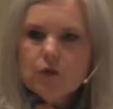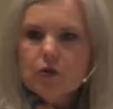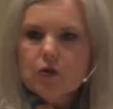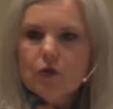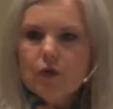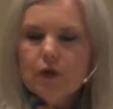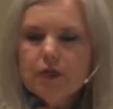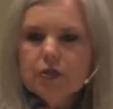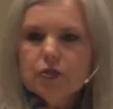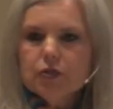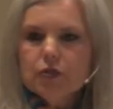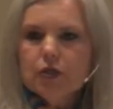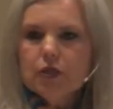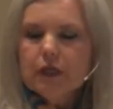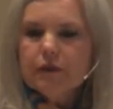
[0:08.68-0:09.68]
we're going to
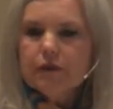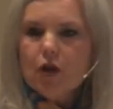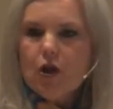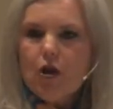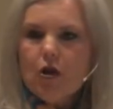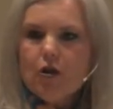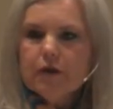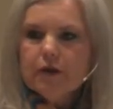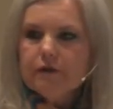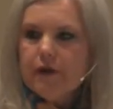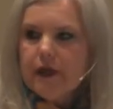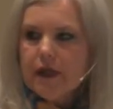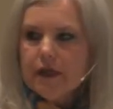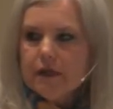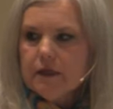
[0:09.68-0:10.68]
look at the heart of
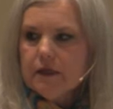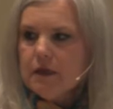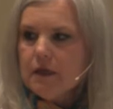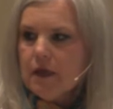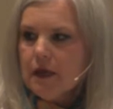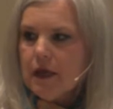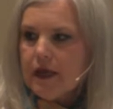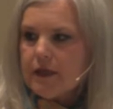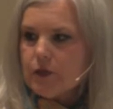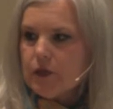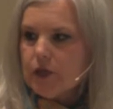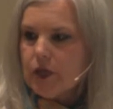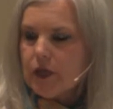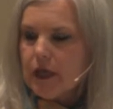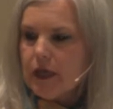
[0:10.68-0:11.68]
Hannah as we
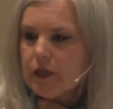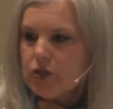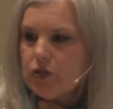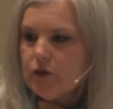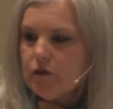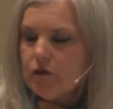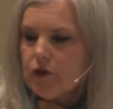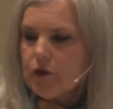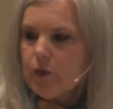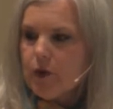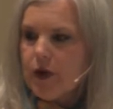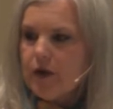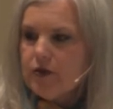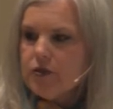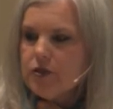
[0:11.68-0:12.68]
look at two of her
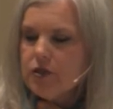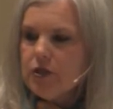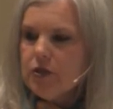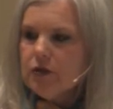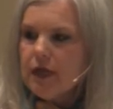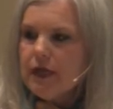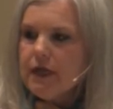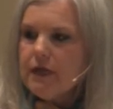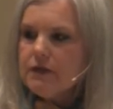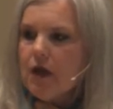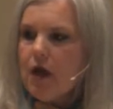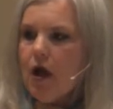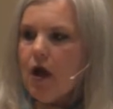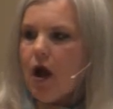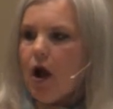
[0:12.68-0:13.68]
prayers. And you know, ladies,
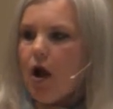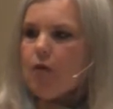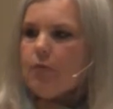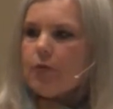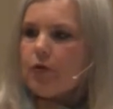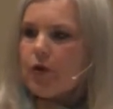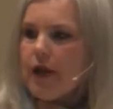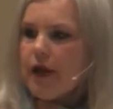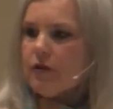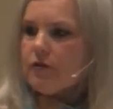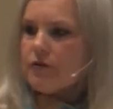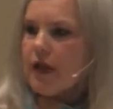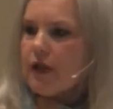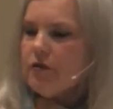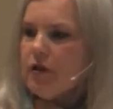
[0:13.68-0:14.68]
our
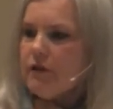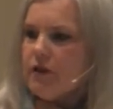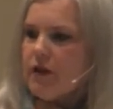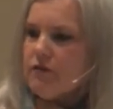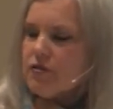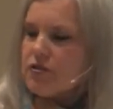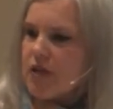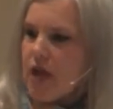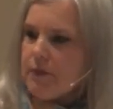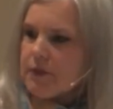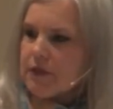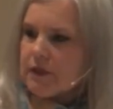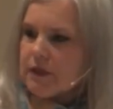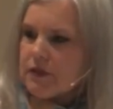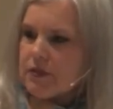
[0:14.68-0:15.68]
prayers, I don't know, have you ever stopped
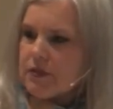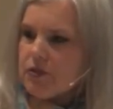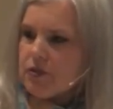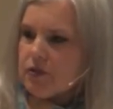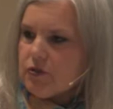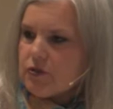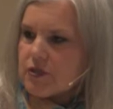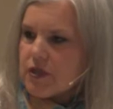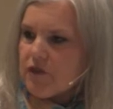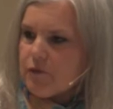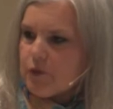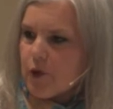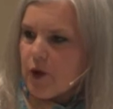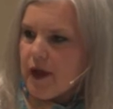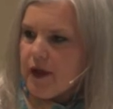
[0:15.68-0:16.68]
and listened to yourself
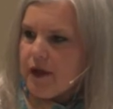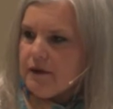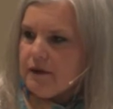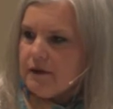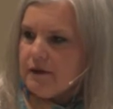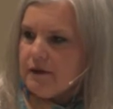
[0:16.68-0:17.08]
pray?